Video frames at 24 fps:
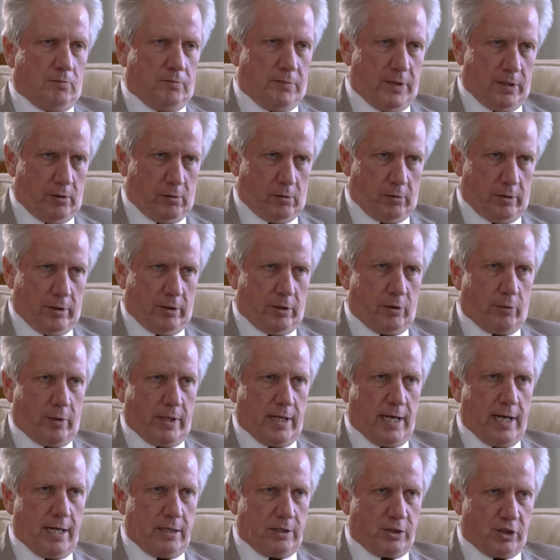build and
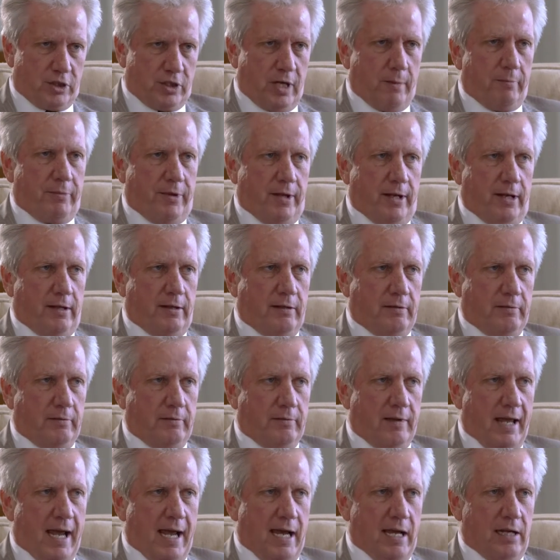create something
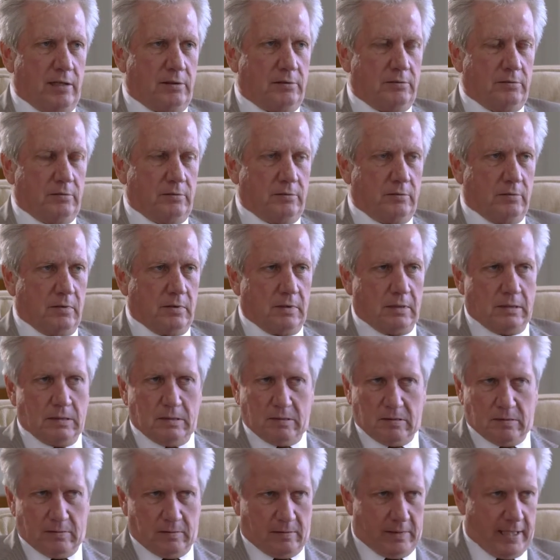that
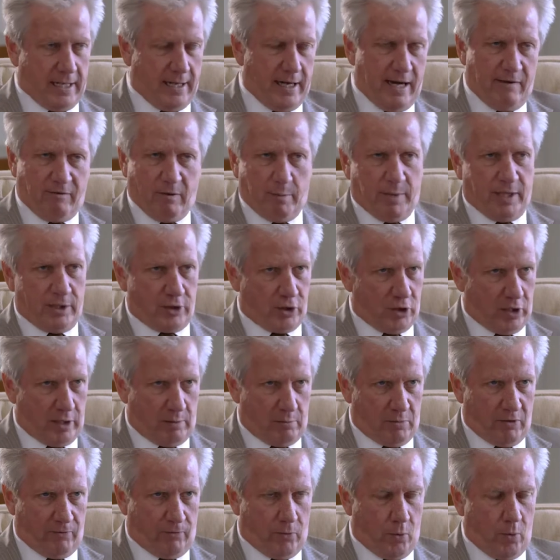had never been
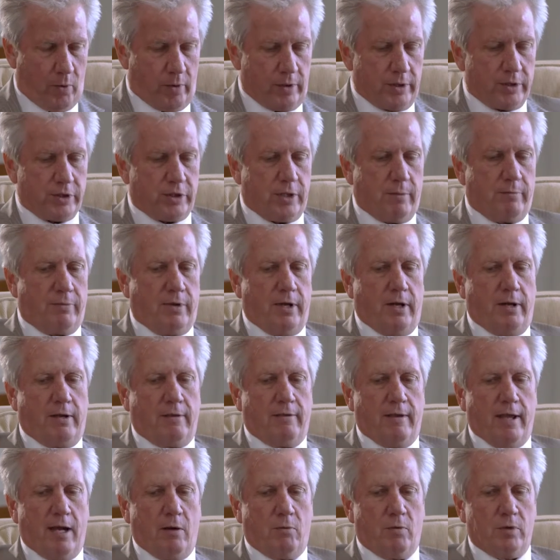seen before, something
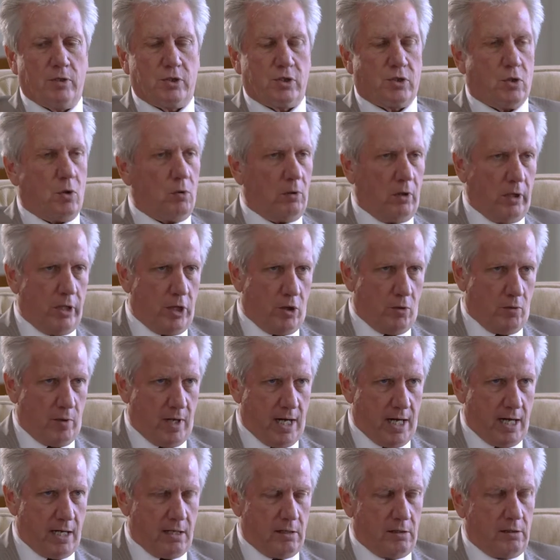that was totally
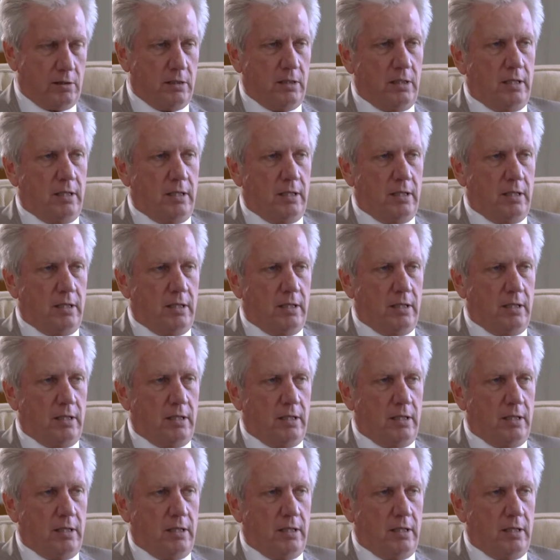unique,